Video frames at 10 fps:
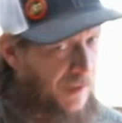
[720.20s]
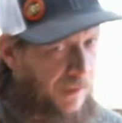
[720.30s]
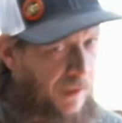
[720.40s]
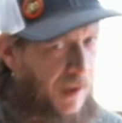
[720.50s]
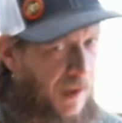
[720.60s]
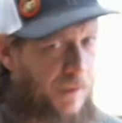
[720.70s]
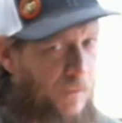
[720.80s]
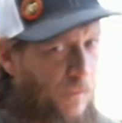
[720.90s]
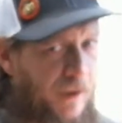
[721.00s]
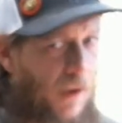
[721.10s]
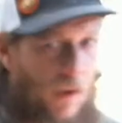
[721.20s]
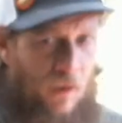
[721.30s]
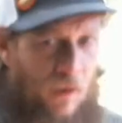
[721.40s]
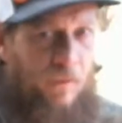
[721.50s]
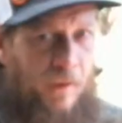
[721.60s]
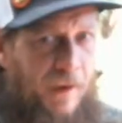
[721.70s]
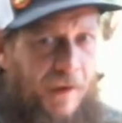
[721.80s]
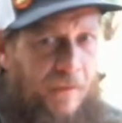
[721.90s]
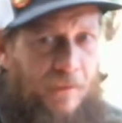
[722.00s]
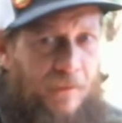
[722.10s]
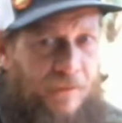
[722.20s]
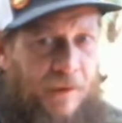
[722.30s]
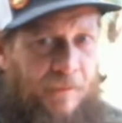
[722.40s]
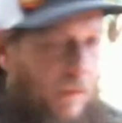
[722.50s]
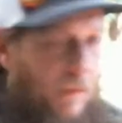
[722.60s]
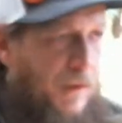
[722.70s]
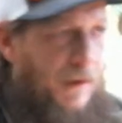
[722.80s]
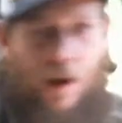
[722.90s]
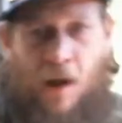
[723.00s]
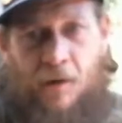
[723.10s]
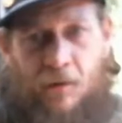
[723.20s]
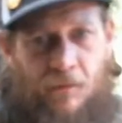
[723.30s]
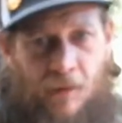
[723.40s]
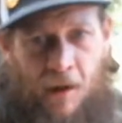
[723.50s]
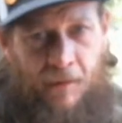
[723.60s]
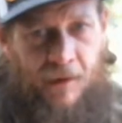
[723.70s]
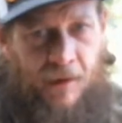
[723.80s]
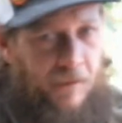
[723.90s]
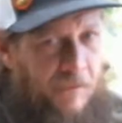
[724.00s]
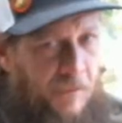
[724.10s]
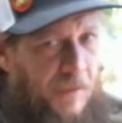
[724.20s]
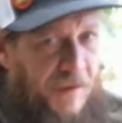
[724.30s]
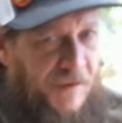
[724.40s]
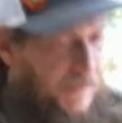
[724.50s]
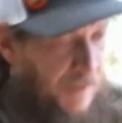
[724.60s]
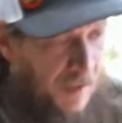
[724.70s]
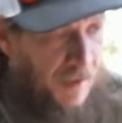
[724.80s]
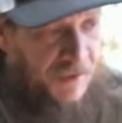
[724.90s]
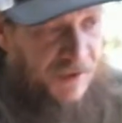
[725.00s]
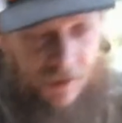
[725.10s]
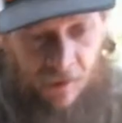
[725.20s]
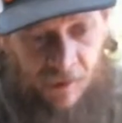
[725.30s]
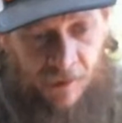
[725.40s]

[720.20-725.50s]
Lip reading: guy, and all we did was report it. It's certainly